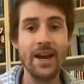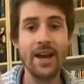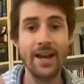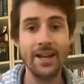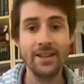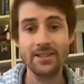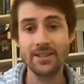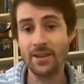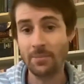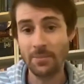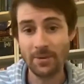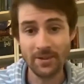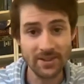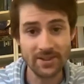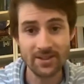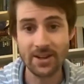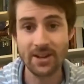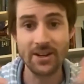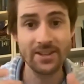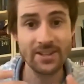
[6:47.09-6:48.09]
It ends up in
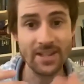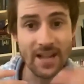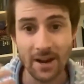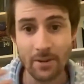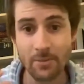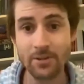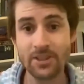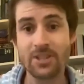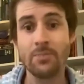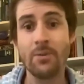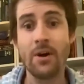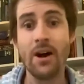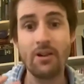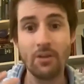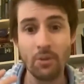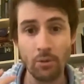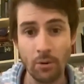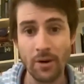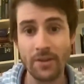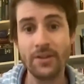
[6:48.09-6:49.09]
this kind of downward
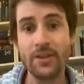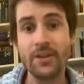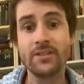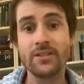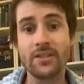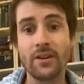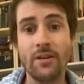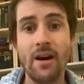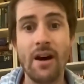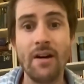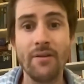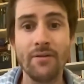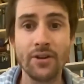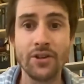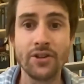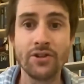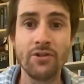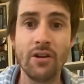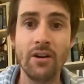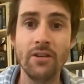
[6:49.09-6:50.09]
spiral where things go out of
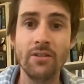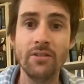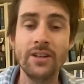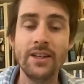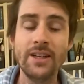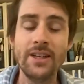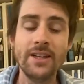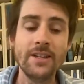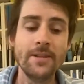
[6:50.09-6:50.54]
control.